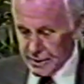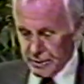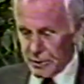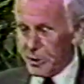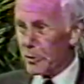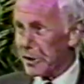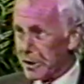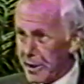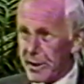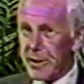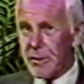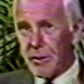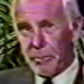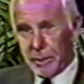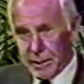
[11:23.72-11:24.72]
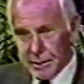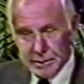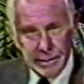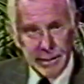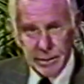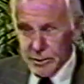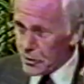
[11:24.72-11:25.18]
You know, when you hear about
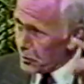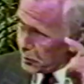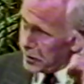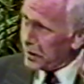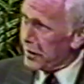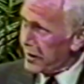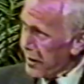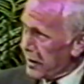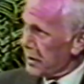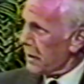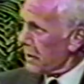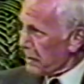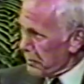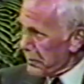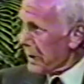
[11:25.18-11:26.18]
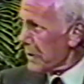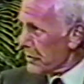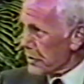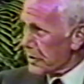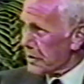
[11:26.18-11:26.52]
that, you really cannot imagine